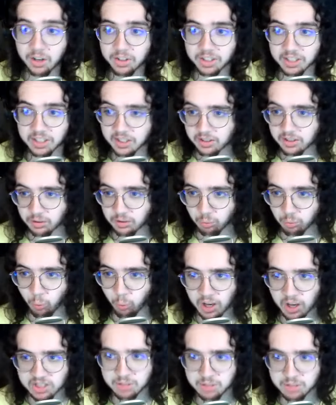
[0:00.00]
You can't just
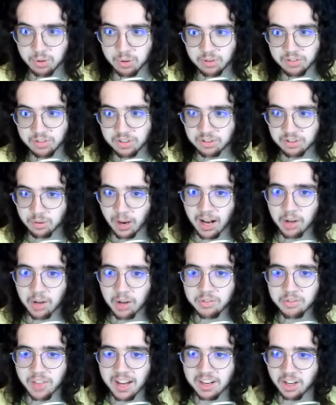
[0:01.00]
watch a movie. So
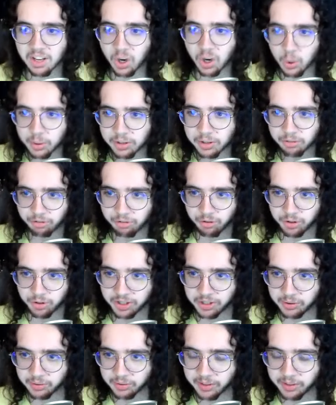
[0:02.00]
how's that going for
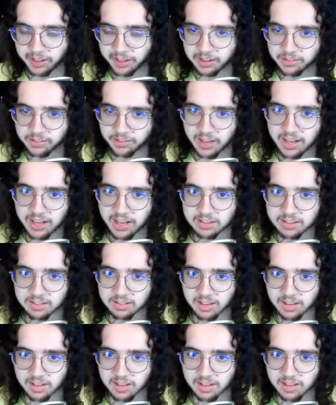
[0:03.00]
you? Like, is that hmm.